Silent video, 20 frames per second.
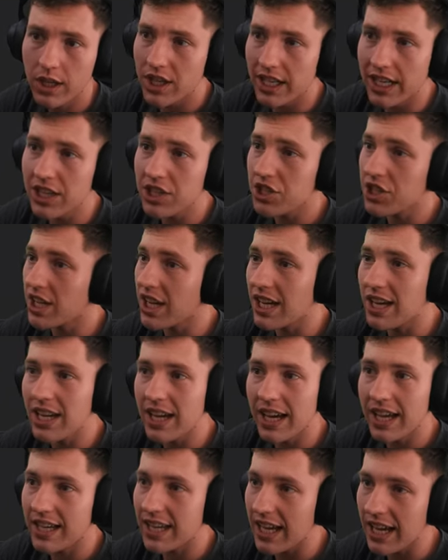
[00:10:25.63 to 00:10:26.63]

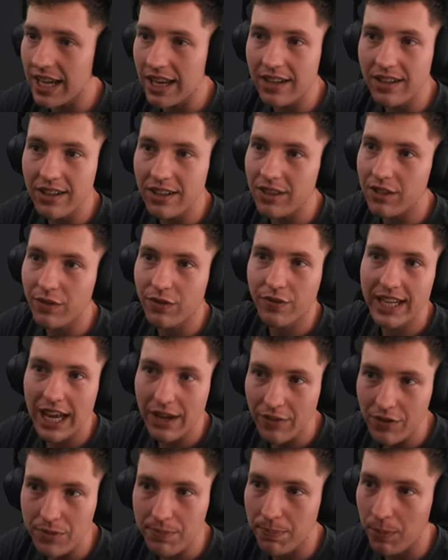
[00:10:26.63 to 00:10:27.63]
Zielinski, again,
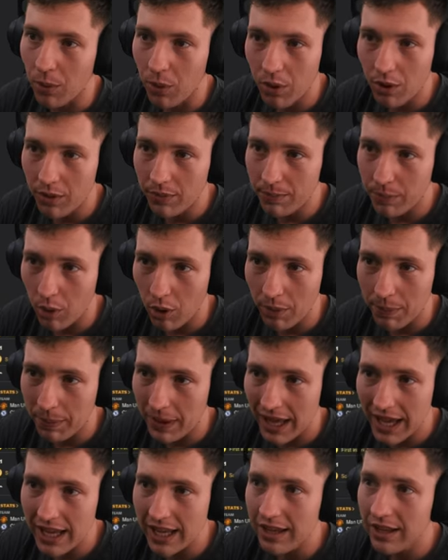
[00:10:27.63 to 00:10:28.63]
another bought
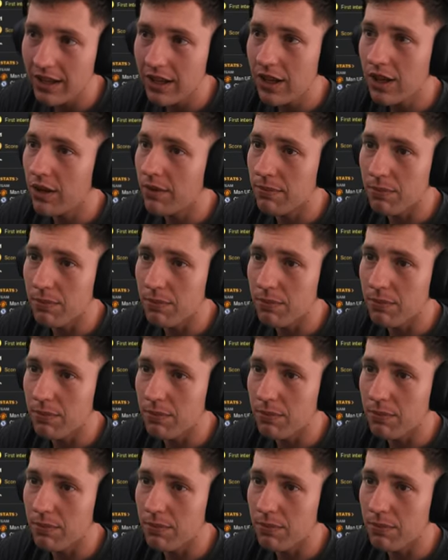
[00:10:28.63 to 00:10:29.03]
player.